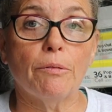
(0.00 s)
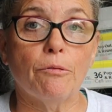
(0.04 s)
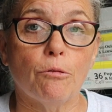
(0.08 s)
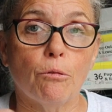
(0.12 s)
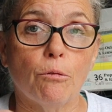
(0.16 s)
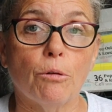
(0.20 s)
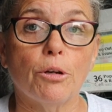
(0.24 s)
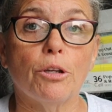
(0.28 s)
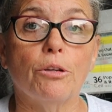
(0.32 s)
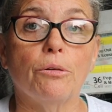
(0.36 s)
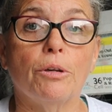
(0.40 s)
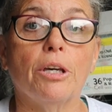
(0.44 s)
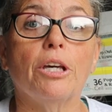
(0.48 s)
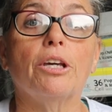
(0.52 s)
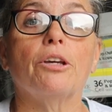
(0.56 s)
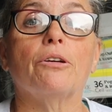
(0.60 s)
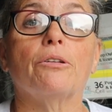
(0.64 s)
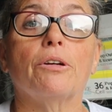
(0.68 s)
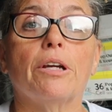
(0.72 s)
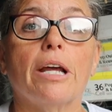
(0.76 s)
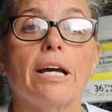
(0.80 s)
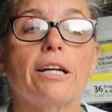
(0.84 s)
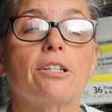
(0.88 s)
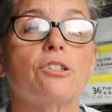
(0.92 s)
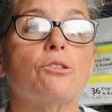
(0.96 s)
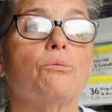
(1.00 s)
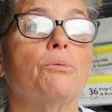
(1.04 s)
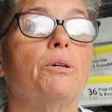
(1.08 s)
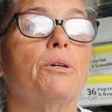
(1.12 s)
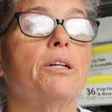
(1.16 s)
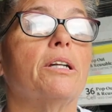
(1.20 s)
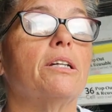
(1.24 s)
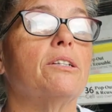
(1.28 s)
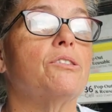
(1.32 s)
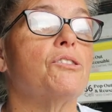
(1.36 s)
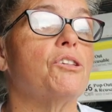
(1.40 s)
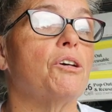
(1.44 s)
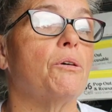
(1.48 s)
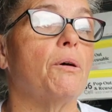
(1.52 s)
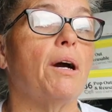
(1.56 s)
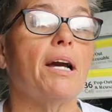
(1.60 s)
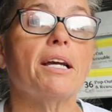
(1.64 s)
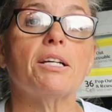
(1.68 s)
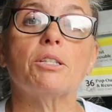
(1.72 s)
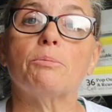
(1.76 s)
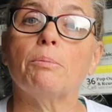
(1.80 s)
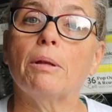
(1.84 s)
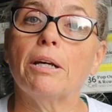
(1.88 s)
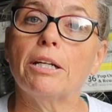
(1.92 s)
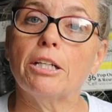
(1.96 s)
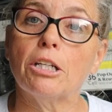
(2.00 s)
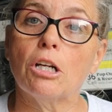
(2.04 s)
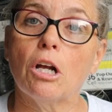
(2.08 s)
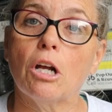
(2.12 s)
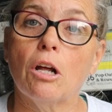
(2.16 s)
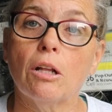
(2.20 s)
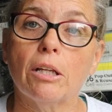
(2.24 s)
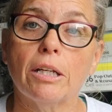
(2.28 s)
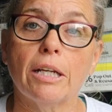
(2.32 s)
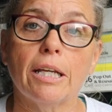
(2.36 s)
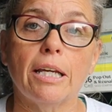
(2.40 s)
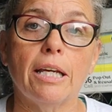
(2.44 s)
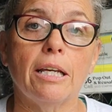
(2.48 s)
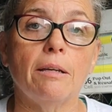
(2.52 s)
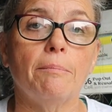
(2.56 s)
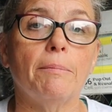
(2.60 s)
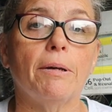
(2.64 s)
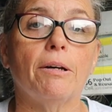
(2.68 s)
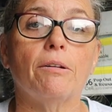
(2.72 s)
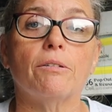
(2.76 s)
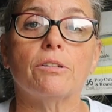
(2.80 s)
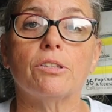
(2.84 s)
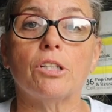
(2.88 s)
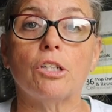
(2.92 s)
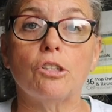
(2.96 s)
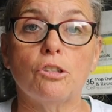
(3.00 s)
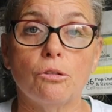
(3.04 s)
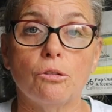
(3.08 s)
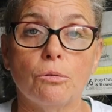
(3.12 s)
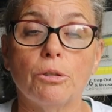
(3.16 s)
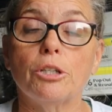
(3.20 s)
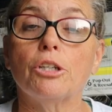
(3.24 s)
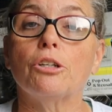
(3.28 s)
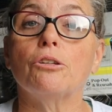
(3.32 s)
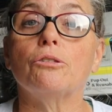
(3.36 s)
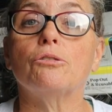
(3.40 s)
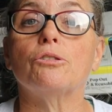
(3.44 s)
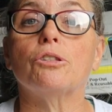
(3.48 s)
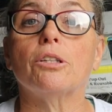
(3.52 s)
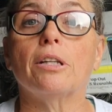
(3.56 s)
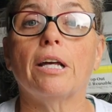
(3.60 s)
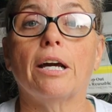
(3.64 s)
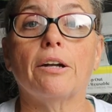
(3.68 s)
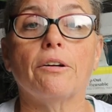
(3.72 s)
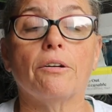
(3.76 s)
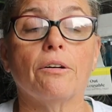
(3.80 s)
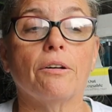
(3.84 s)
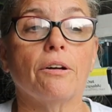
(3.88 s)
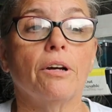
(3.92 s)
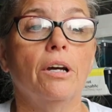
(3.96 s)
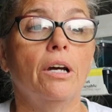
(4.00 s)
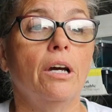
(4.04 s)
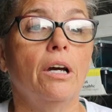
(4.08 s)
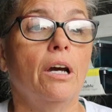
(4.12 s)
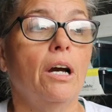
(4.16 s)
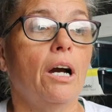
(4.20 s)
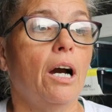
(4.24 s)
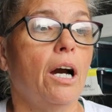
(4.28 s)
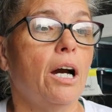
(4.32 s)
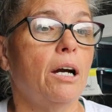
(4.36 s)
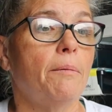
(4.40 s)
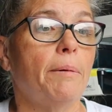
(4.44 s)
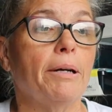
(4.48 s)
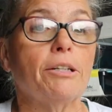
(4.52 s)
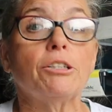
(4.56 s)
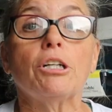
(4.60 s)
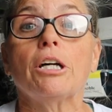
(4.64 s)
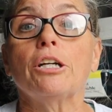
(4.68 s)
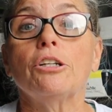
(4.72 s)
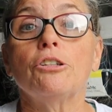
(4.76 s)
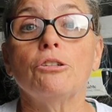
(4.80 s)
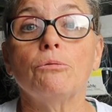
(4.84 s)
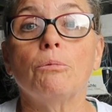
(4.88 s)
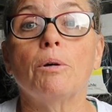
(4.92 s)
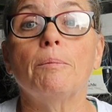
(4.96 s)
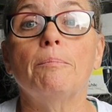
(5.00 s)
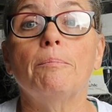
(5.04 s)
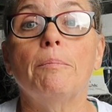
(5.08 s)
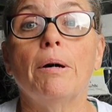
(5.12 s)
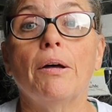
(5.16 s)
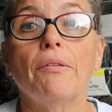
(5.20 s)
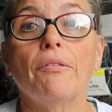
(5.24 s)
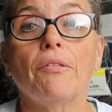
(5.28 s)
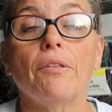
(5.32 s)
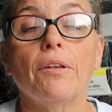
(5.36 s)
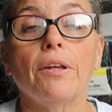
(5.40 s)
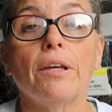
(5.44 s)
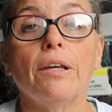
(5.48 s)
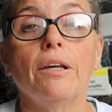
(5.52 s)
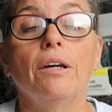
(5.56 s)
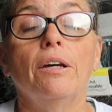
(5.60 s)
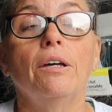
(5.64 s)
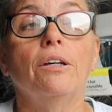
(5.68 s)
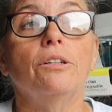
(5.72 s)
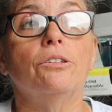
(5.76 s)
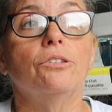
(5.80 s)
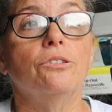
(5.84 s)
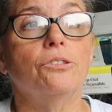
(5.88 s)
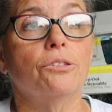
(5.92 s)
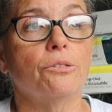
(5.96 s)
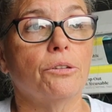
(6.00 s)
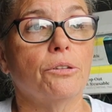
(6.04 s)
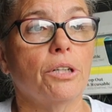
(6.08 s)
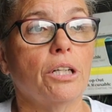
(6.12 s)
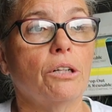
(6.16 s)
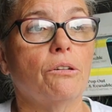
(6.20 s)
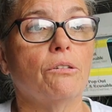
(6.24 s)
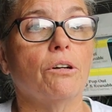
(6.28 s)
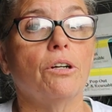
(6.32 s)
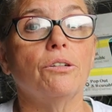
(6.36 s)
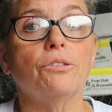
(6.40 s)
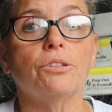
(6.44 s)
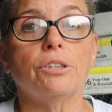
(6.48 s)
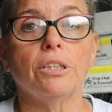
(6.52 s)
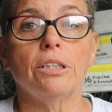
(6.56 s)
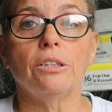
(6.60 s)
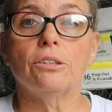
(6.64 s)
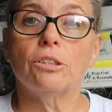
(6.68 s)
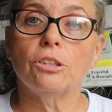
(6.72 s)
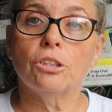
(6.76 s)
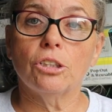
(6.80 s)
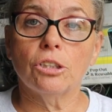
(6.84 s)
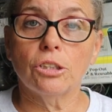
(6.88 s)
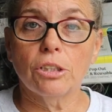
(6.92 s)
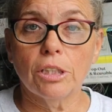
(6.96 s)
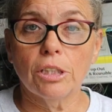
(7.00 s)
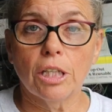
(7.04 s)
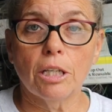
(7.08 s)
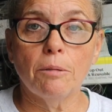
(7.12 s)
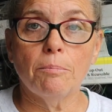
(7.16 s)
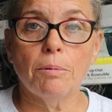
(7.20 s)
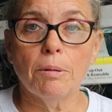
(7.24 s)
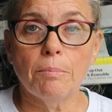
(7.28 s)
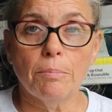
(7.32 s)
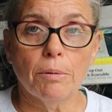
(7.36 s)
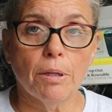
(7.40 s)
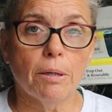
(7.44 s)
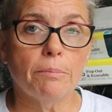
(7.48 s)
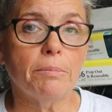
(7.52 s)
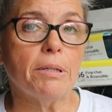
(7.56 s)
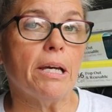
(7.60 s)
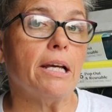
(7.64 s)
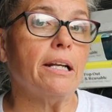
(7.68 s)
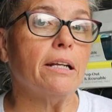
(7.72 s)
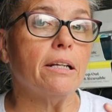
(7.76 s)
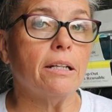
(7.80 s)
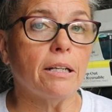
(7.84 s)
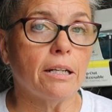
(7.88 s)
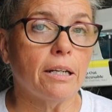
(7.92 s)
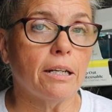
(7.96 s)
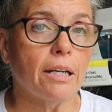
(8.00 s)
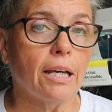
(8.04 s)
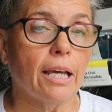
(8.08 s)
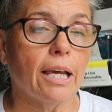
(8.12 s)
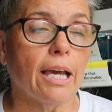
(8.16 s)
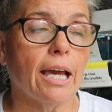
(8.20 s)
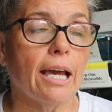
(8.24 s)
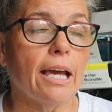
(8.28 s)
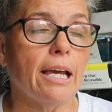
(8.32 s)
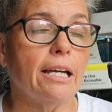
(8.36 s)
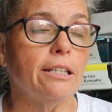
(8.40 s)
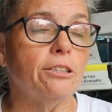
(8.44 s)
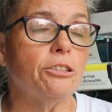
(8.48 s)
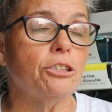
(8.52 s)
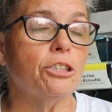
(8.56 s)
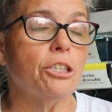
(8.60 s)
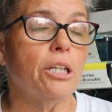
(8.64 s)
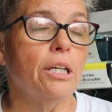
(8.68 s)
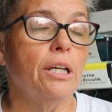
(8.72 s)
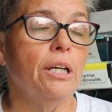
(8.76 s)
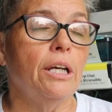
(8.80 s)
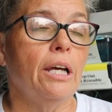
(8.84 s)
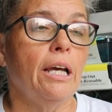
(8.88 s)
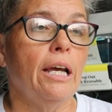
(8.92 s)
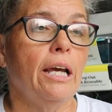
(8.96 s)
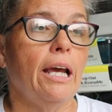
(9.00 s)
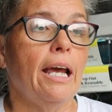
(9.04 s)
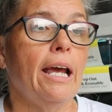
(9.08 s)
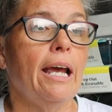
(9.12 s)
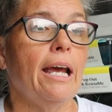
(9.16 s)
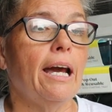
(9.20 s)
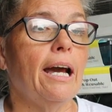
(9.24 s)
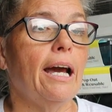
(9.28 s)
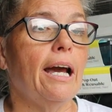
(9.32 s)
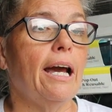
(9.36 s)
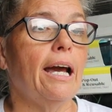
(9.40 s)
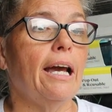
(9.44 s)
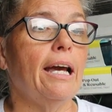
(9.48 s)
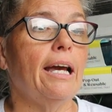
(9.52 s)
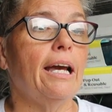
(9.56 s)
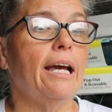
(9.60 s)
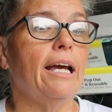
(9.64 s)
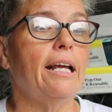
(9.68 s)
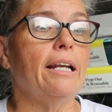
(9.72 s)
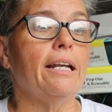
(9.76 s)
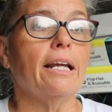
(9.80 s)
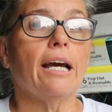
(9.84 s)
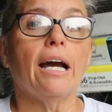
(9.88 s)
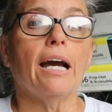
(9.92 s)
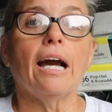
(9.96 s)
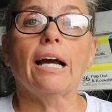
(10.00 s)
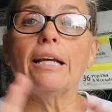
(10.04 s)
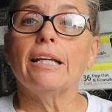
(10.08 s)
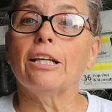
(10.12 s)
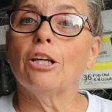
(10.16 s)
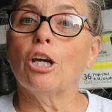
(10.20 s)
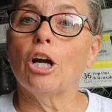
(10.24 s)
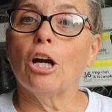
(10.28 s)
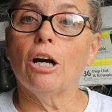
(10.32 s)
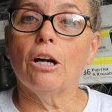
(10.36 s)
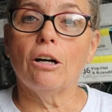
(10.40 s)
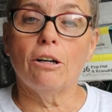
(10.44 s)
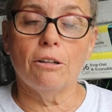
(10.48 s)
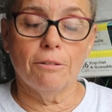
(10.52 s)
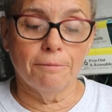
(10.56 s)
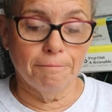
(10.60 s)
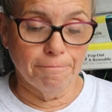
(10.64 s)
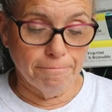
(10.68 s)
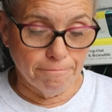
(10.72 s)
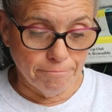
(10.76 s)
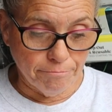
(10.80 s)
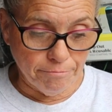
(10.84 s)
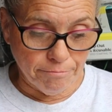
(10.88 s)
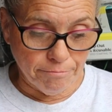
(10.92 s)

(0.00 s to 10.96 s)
before you get your next one. And so I explained it all in an email, because I do a newsletter. I try to do one monthly during grow season just to keep people updated and engaged. And y'all